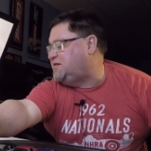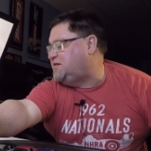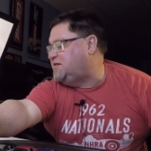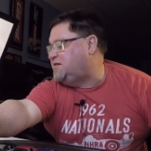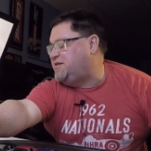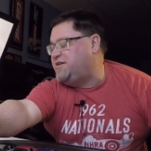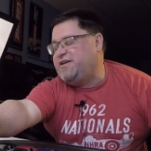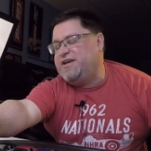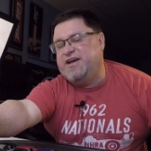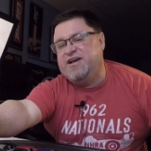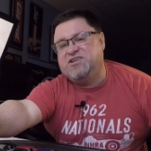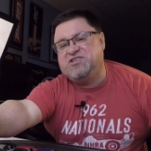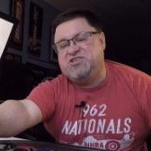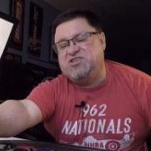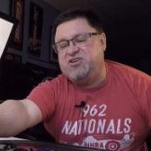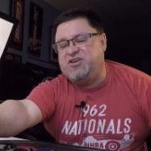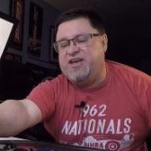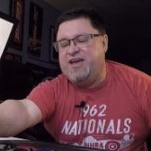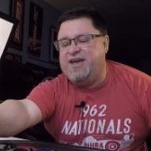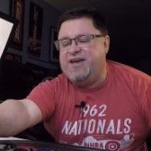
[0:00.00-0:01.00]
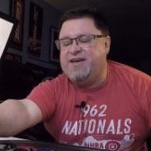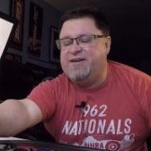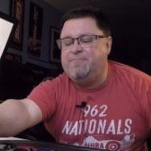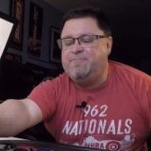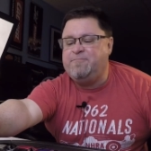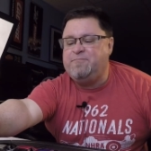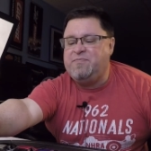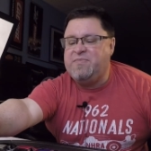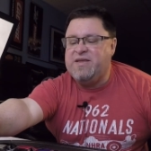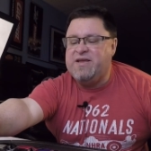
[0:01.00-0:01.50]
Yes, you can.
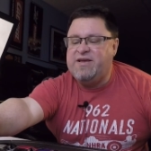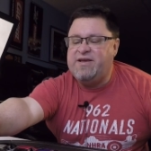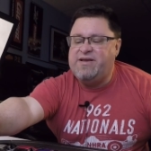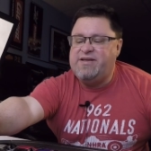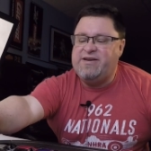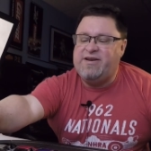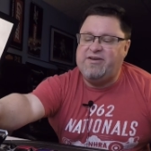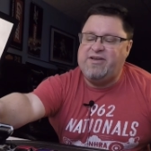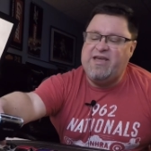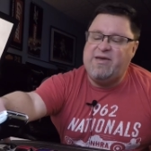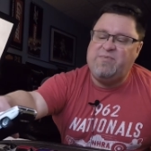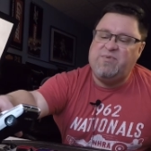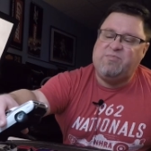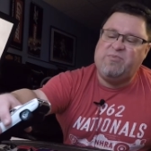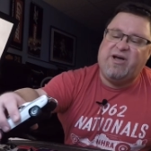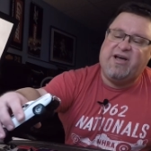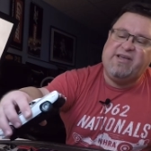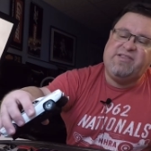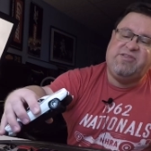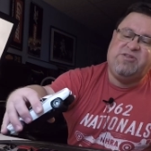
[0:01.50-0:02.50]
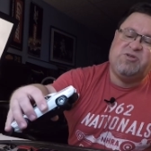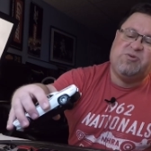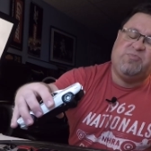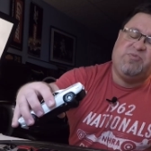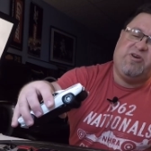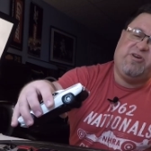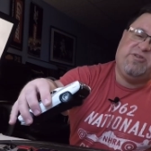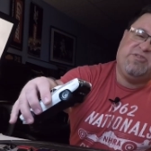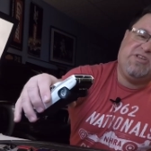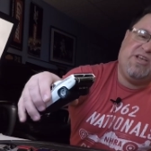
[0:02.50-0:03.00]
Now keep in mind, these are
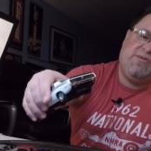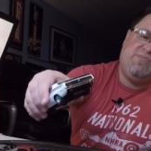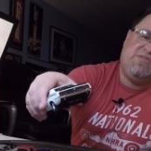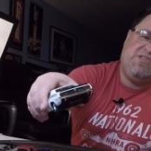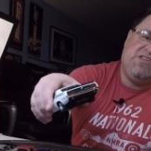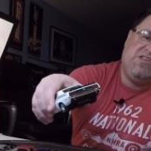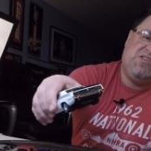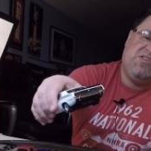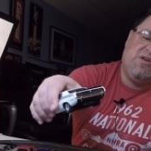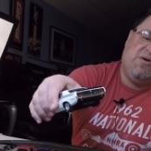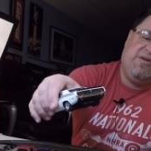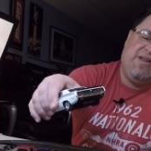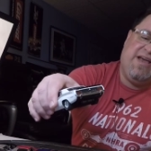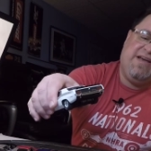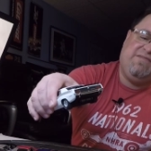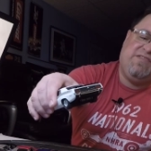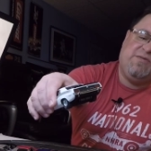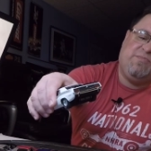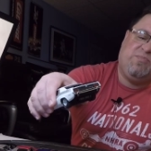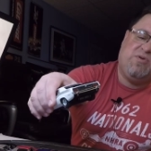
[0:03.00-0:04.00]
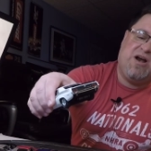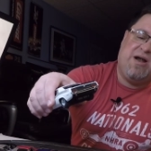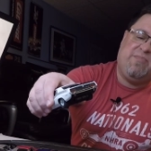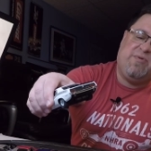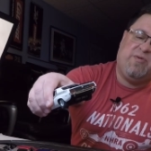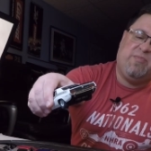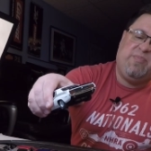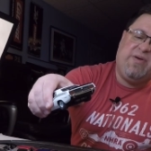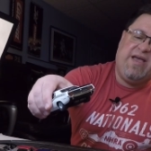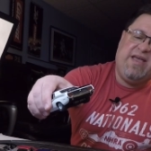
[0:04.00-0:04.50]
prototypes. These don't have the proper
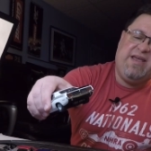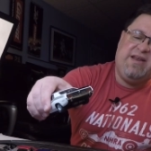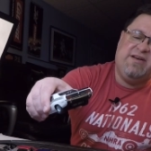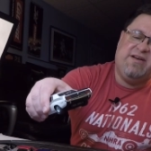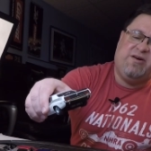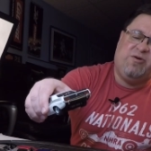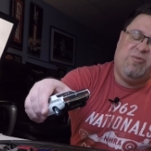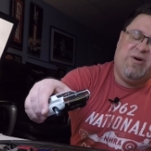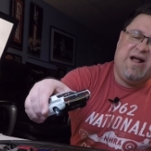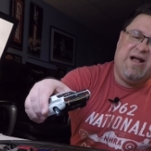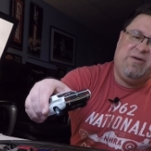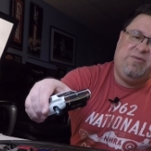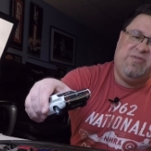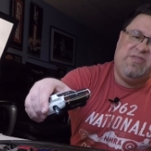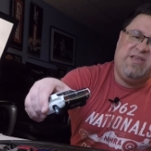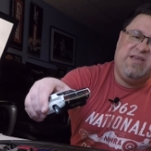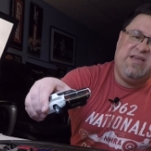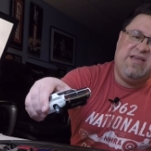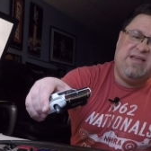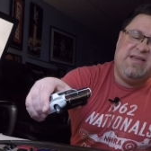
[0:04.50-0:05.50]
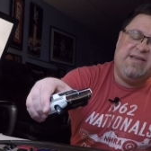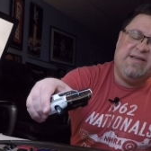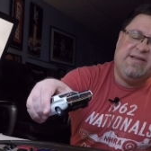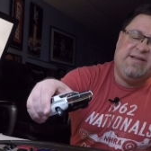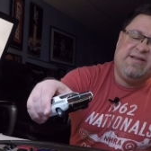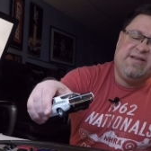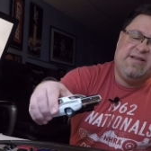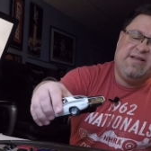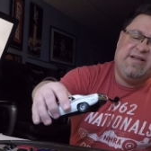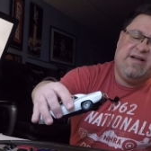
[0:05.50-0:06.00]
paint around the
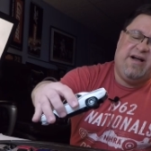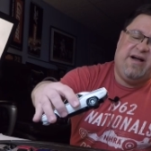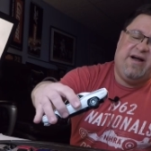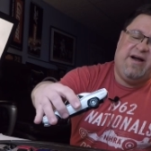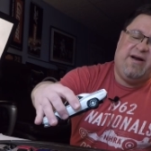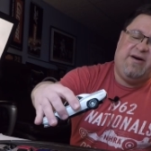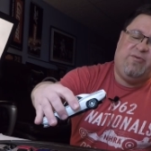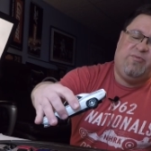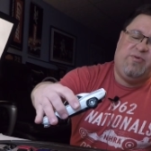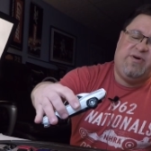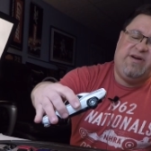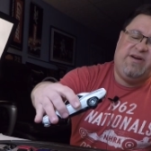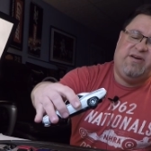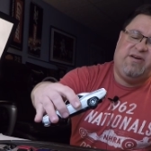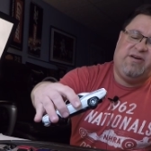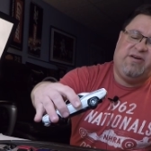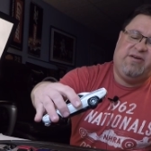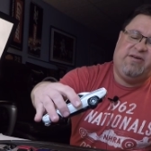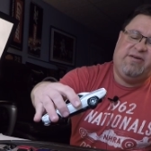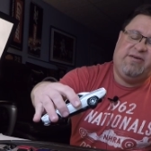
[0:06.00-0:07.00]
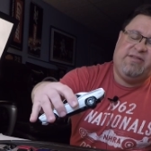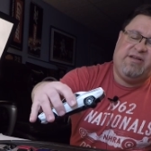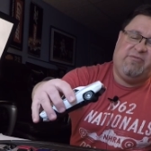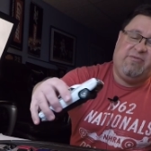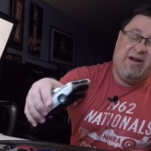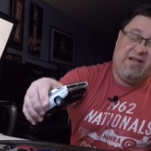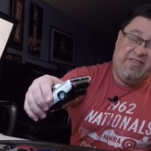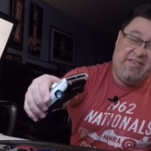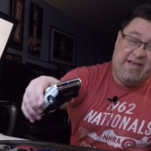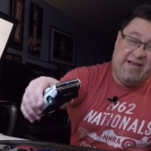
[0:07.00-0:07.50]
rear,
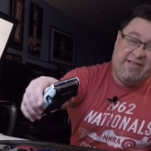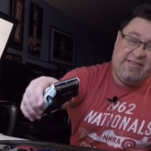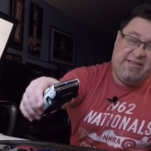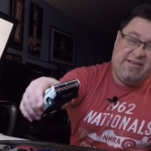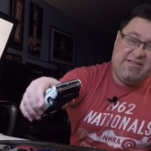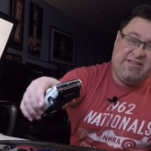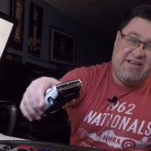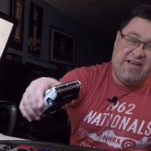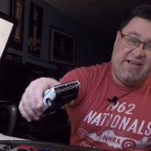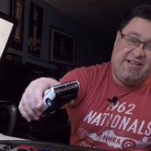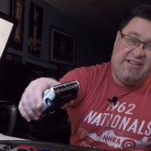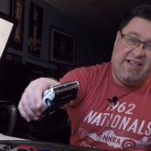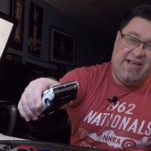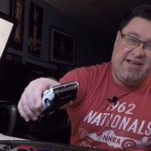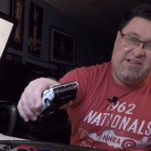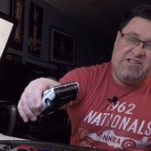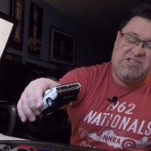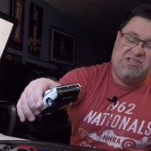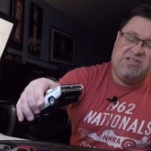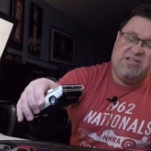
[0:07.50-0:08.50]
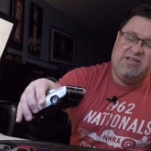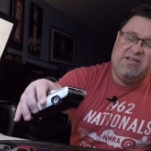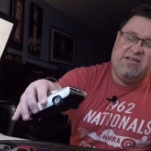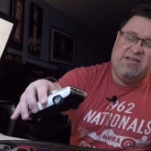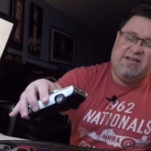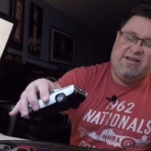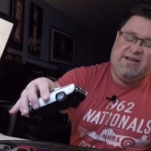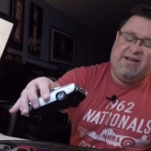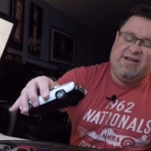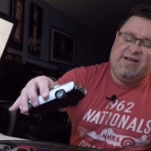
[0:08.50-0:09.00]
around the tail lights.
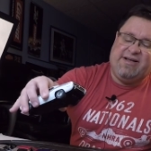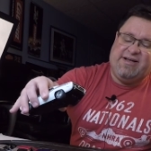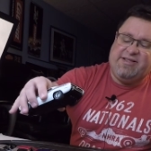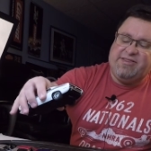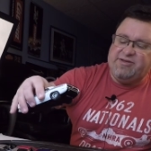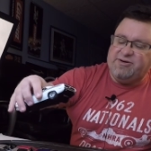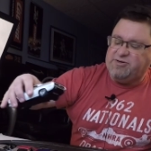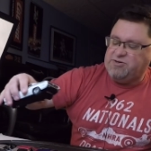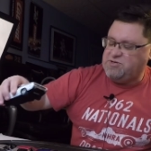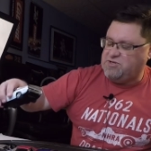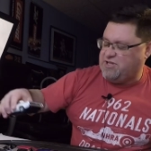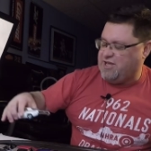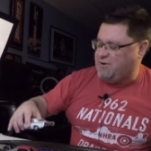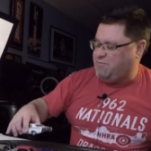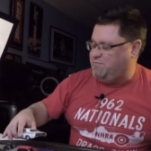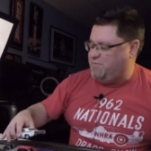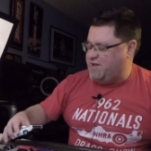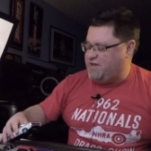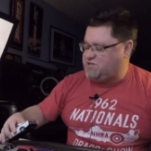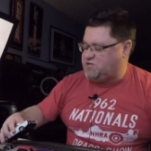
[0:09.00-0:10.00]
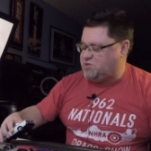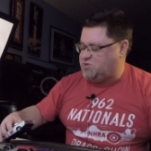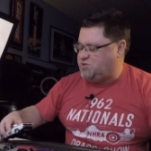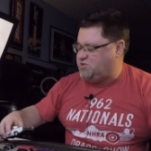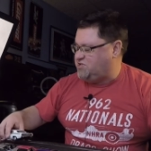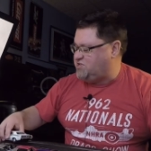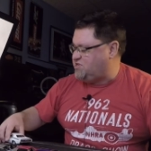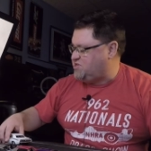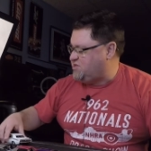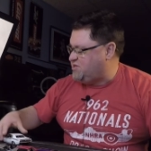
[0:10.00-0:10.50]
There's like
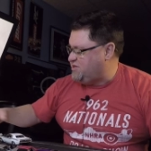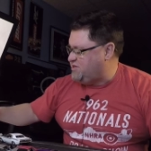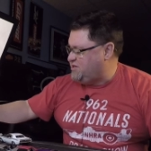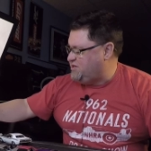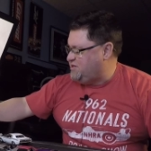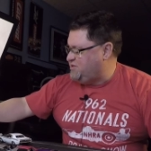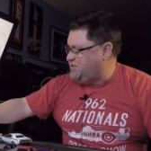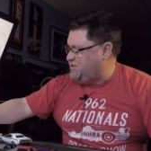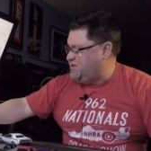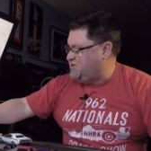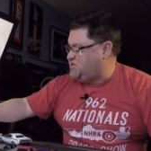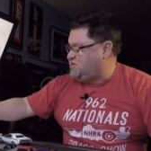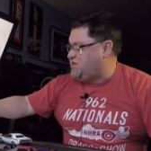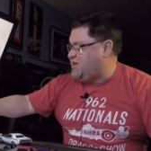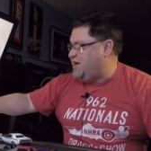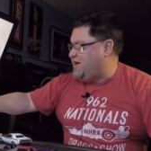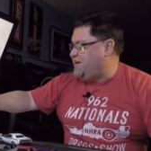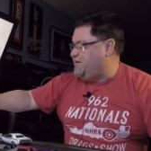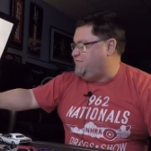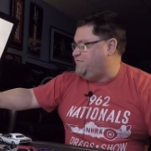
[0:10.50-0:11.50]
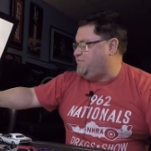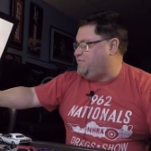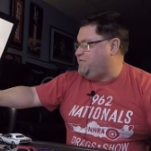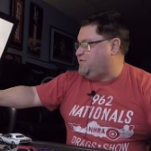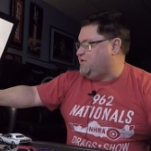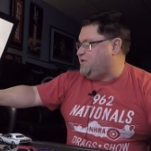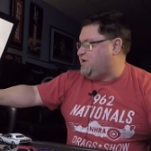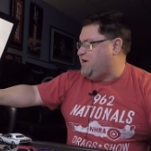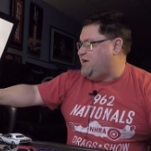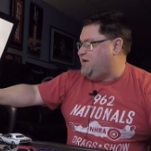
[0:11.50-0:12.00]
bezels that's they're
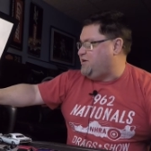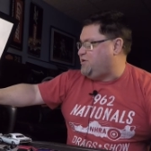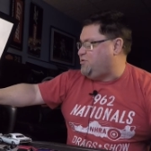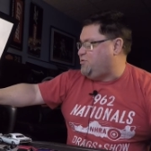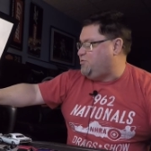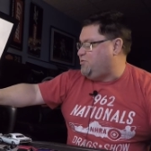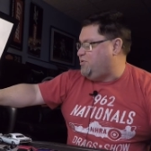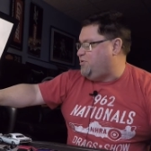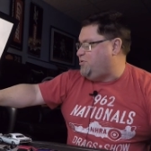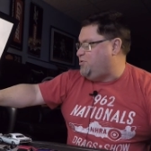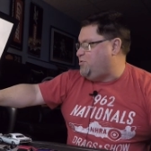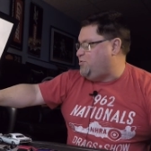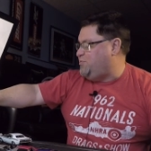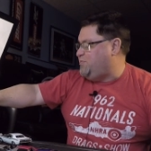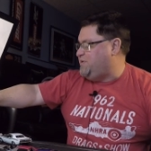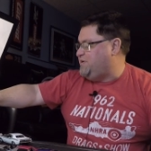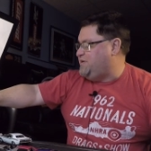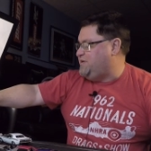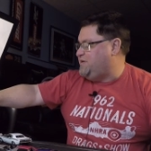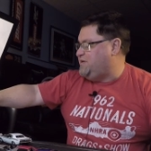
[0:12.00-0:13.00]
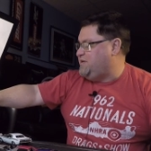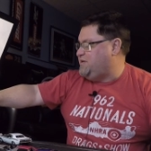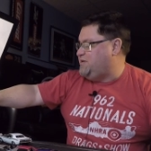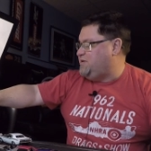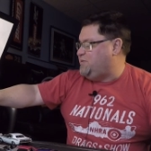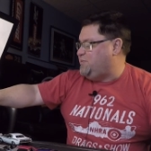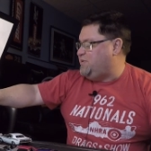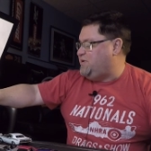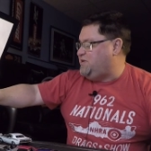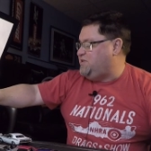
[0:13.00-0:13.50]
kind of chrome.
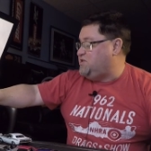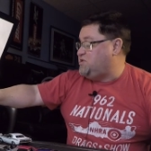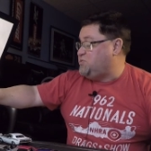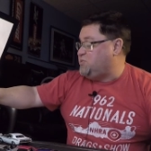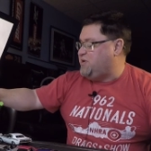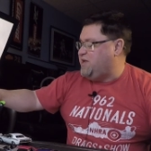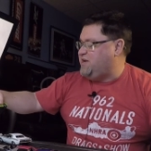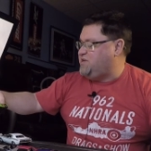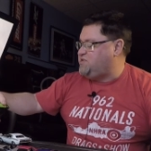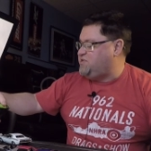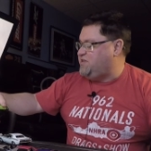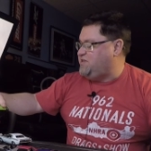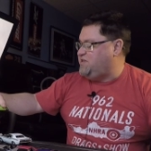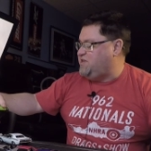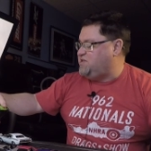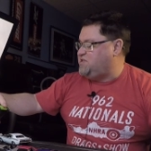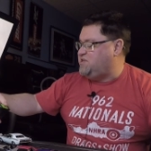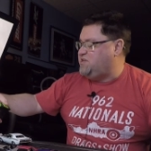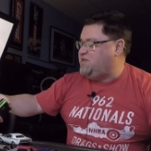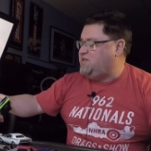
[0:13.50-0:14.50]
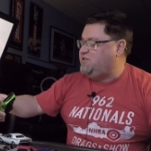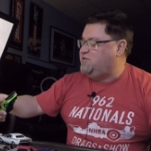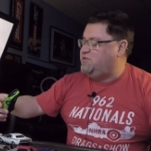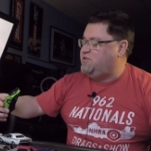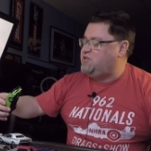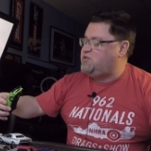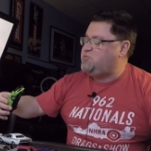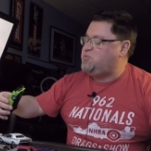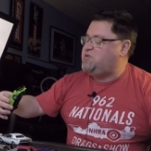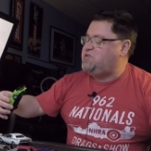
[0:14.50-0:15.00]
Well, this one actually doesn't either.
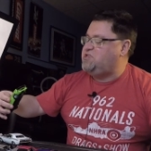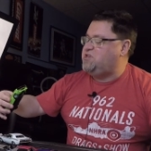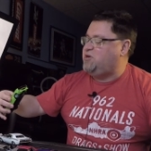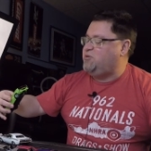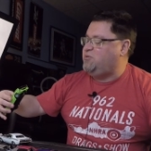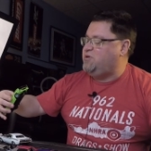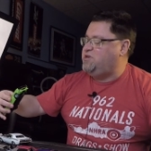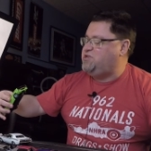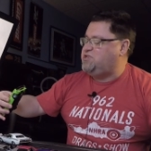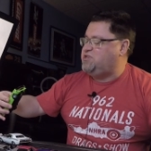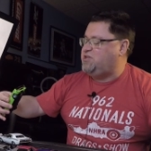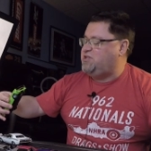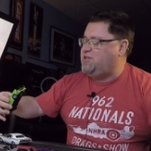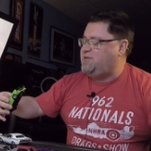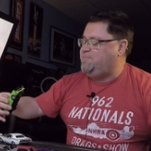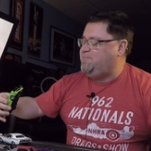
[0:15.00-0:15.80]
This was an original,